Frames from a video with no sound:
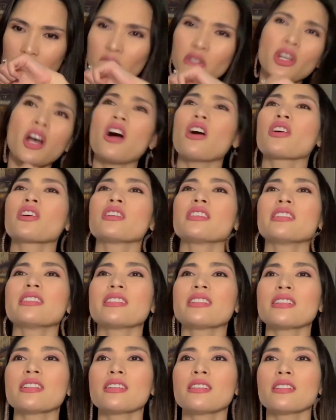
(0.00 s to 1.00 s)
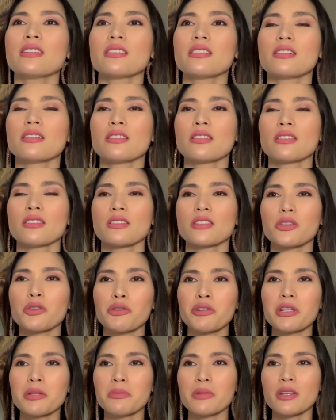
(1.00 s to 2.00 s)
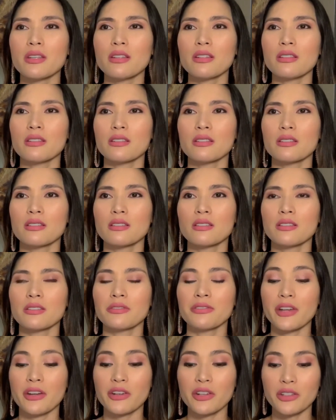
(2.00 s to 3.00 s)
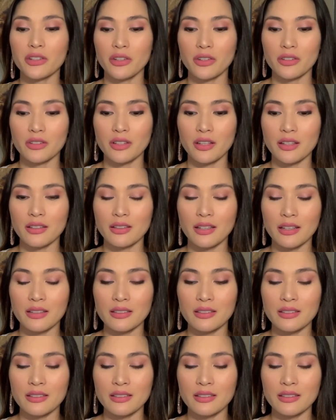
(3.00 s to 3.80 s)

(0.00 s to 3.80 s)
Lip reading: chocolatey, creamy, very good. And